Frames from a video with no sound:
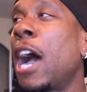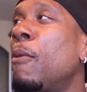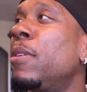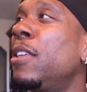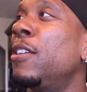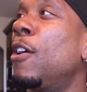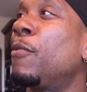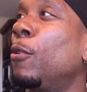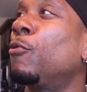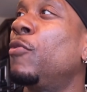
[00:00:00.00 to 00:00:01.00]
how many
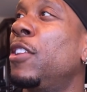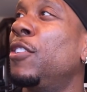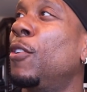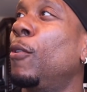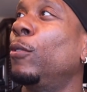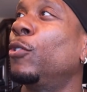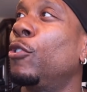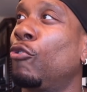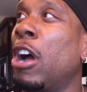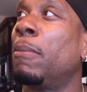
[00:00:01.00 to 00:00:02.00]
of those videos
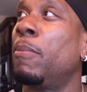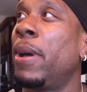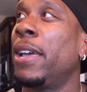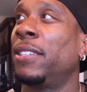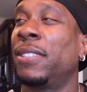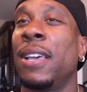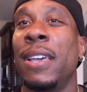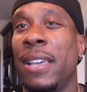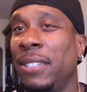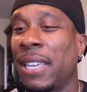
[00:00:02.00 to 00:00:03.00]
are drama based
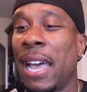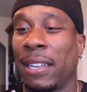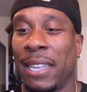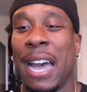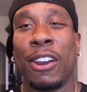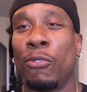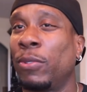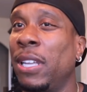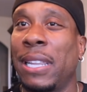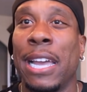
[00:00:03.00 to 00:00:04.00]
exactly i don't
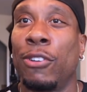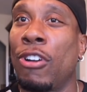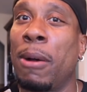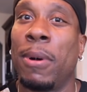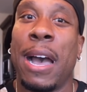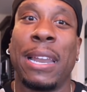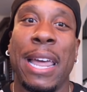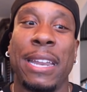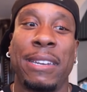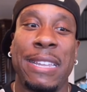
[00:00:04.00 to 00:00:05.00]
really like drama i
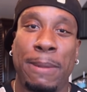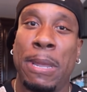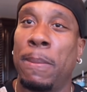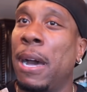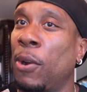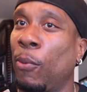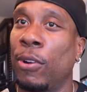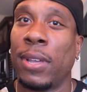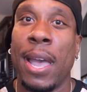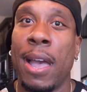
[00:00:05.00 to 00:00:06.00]
like teaching people how to
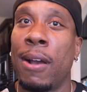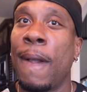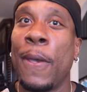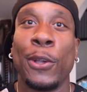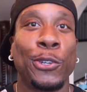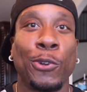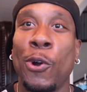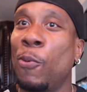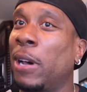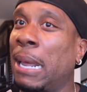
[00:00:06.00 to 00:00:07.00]
work out
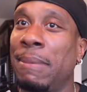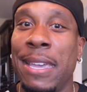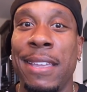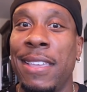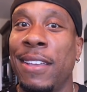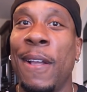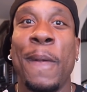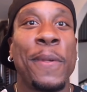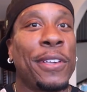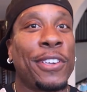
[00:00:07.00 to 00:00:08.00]
showing what i'm eating
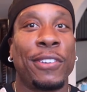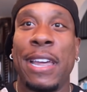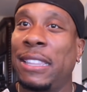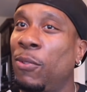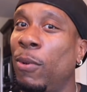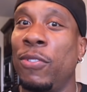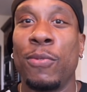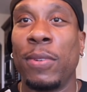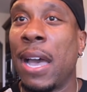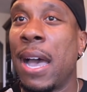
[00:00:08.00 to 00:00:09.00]
connecting with
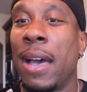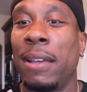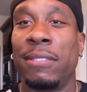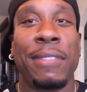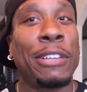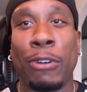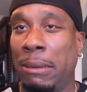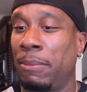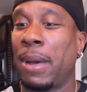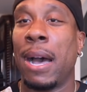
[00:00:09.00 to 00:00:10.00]
you guys that's
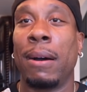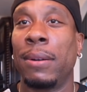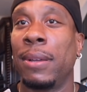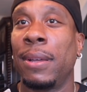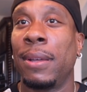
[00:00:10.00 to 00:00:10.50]
what i'm about